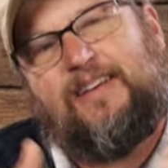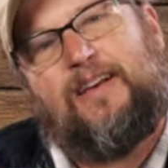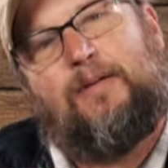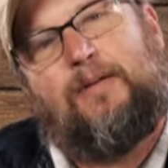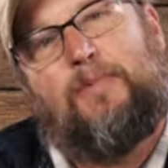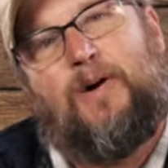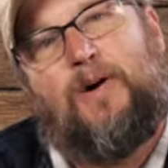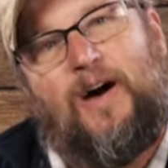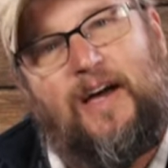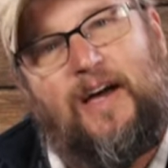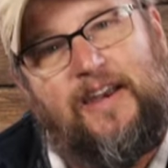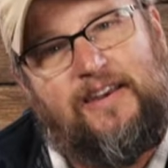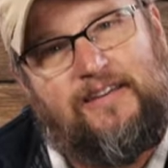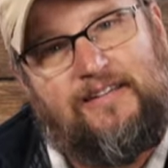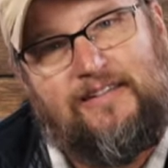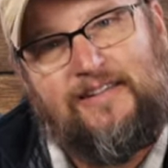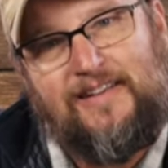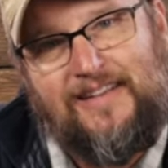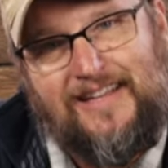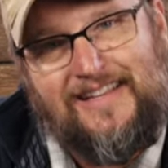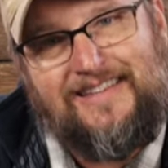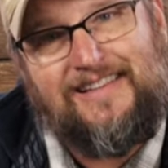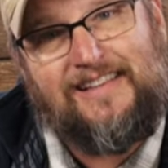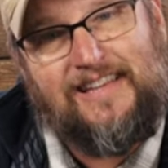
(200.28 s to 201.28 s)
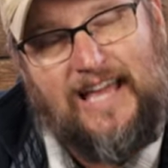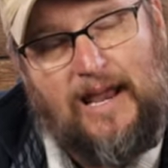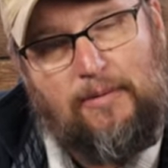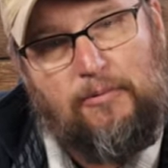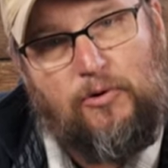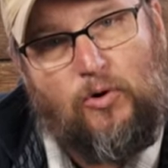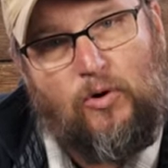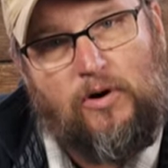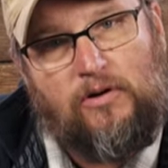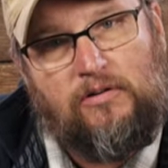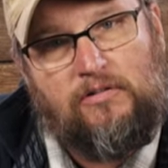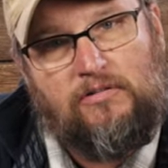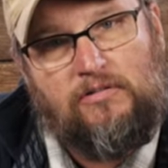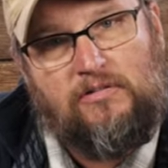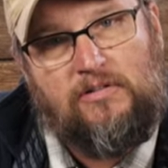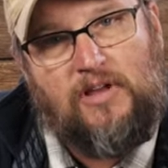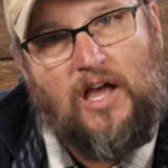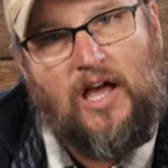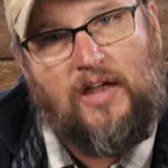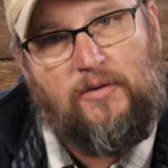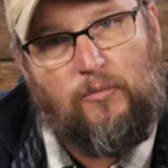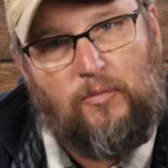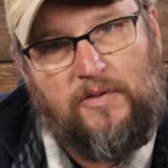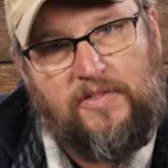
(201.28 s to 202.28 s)
Come on, it's a Labrador.
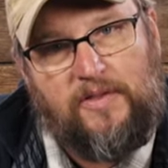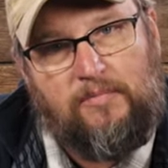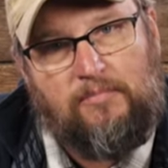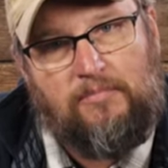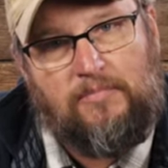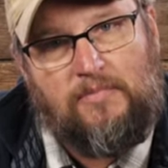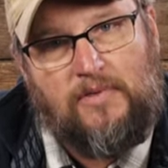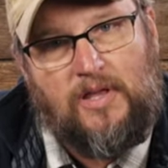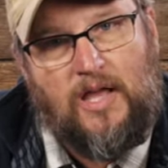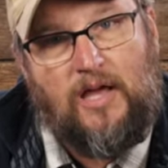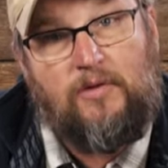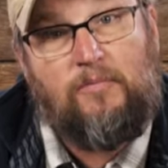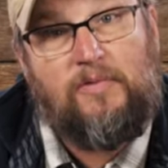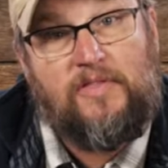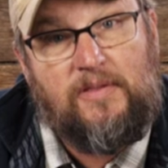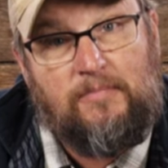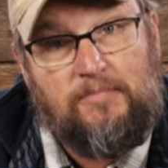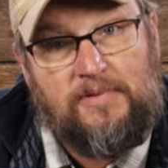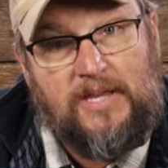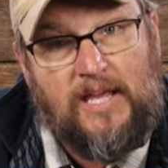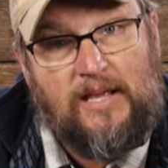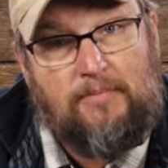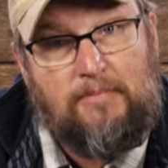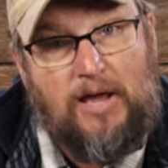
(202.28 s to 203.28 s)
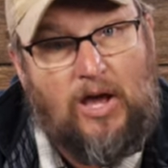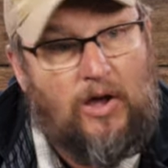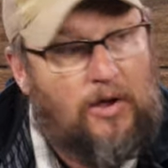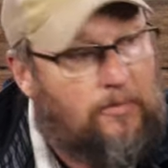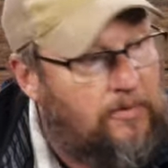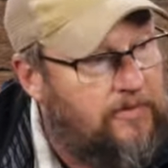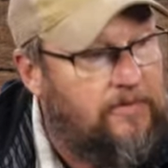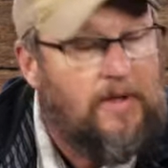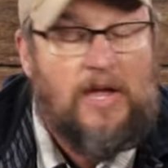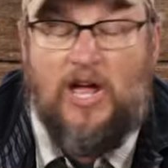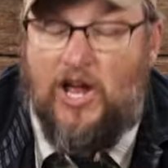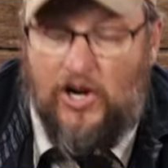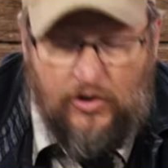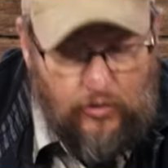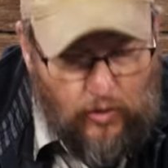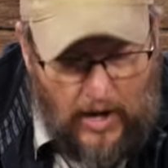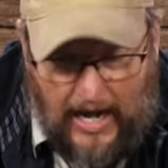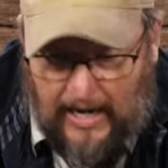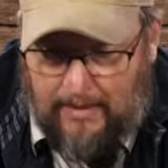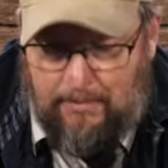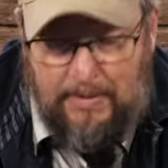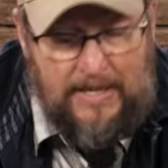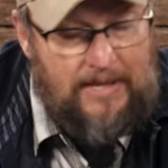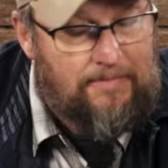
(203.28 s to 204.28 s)
Hunt with him. Hunt with him. Take him out. Hunt with him.
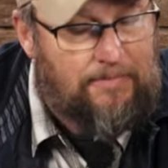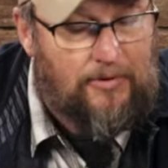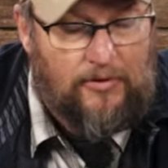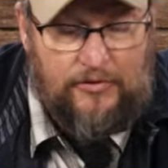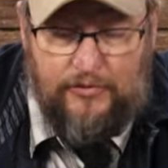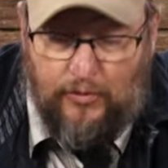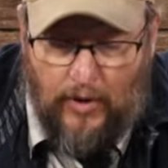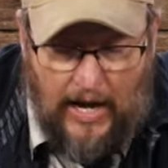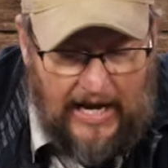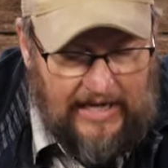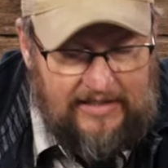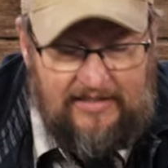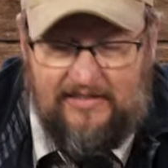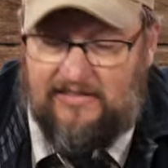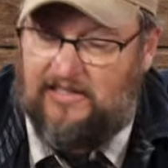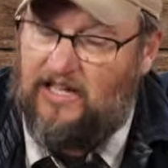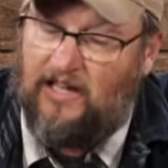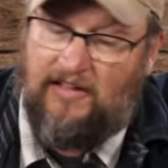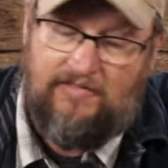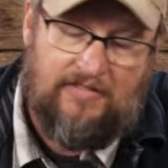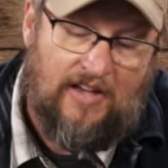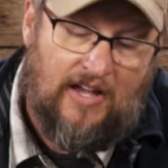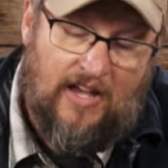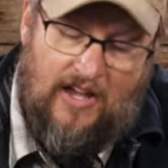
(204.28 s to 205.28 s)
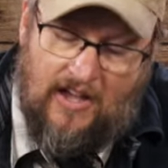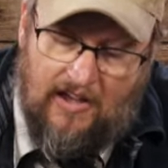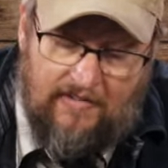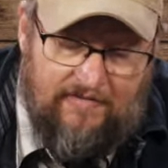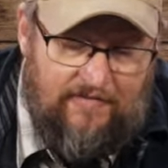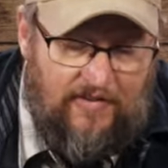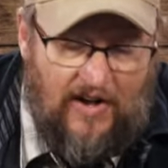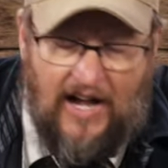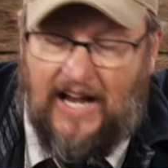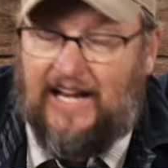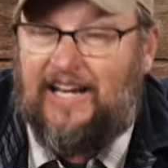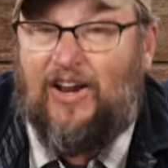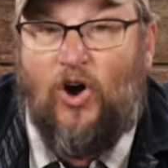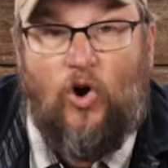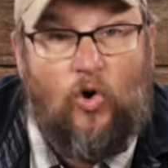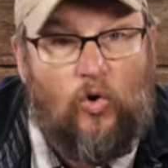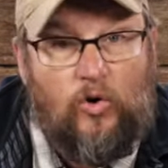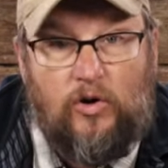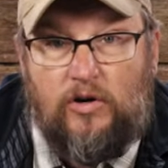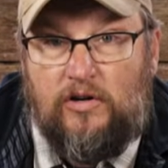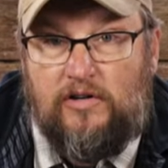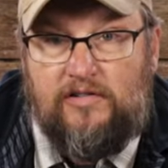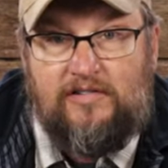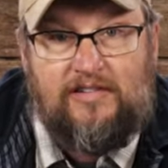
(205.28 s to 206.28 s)
Track people. Track stuff. Find
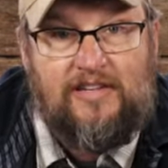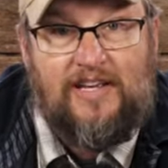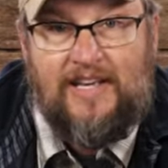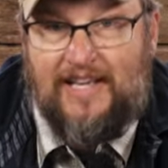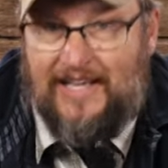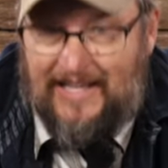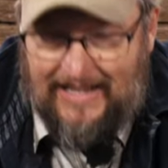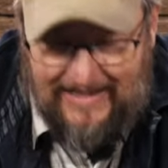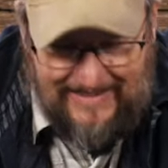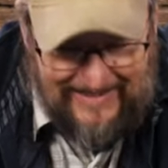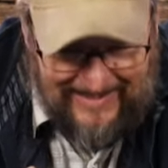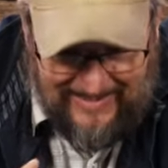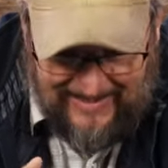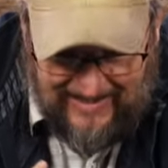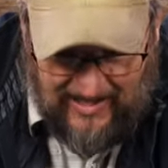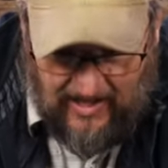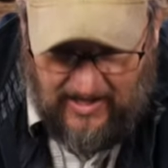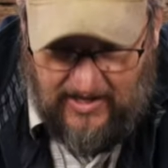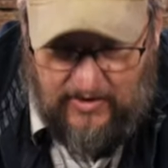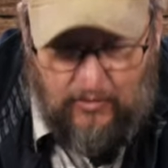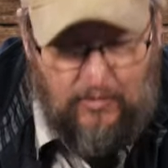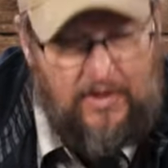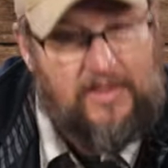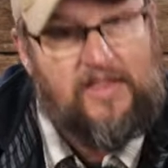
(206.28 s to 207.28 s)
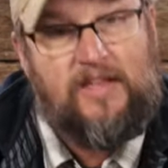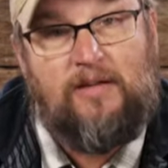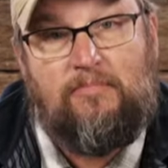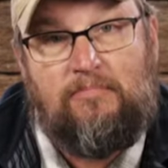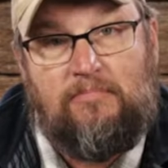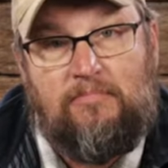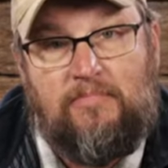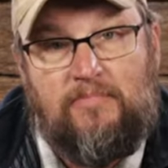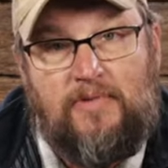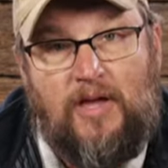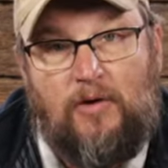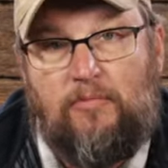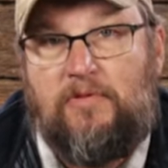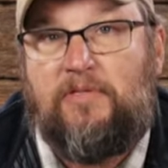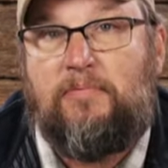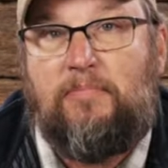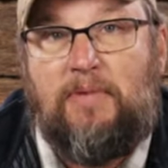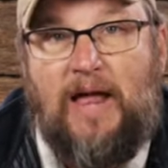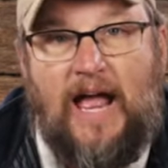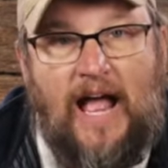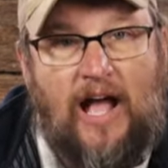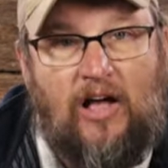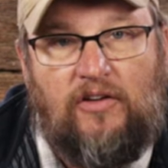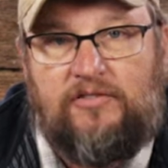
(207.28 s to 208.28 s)
odors. Hunt with him. Hunt with
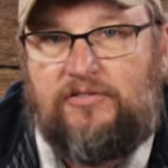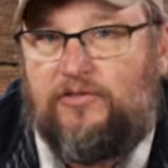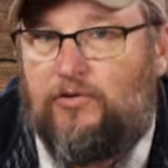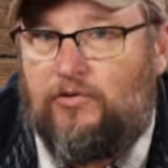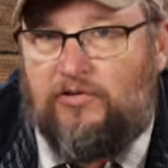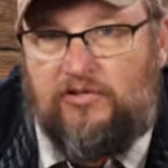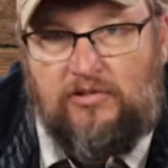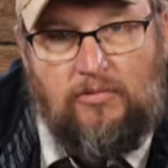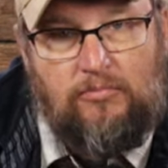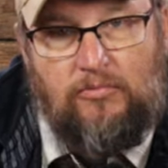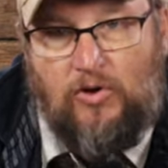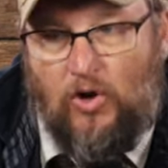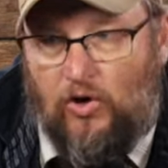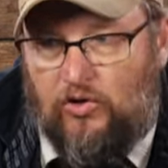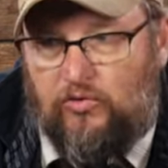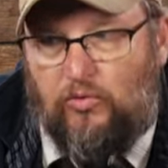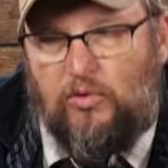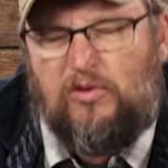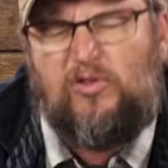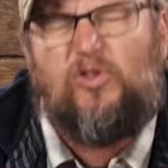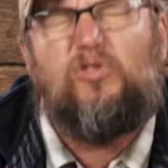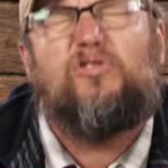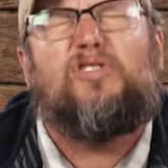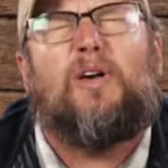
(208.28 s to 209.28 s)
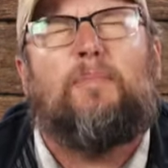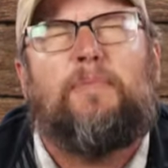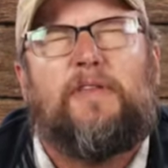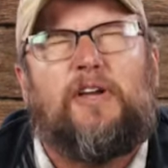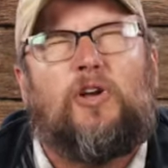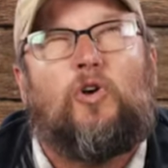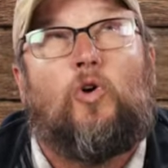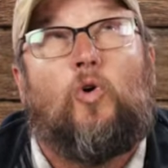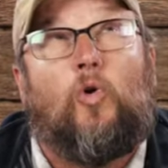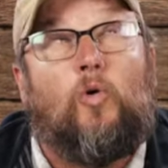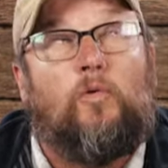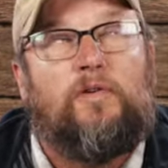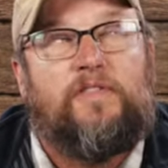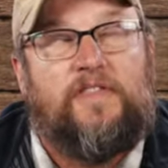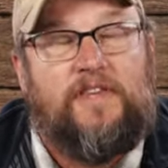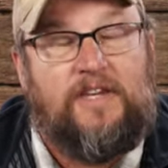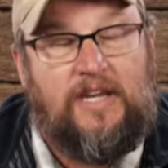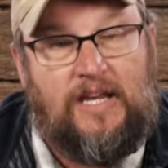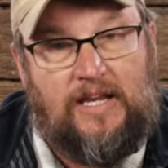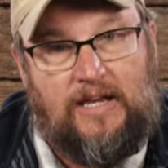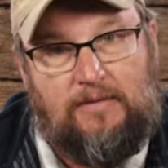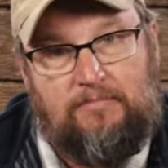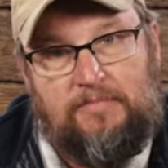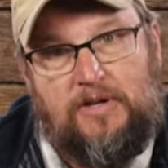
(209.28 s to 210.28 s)
him in the house. Do some nose work. Do something cool with the
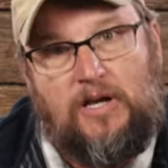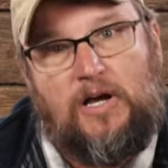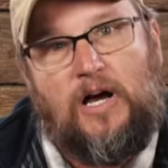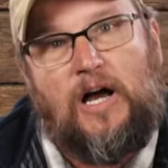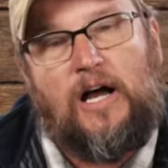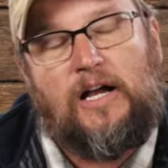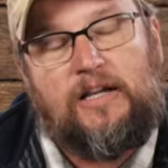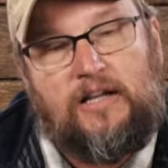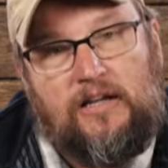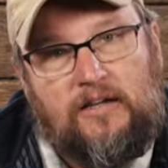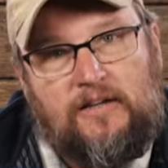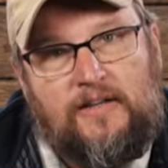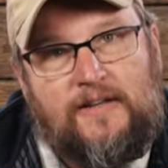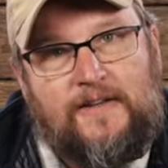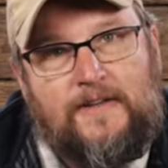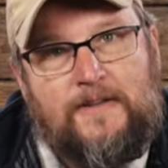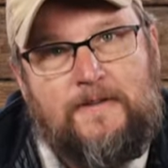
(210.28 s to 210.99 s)
damn dog.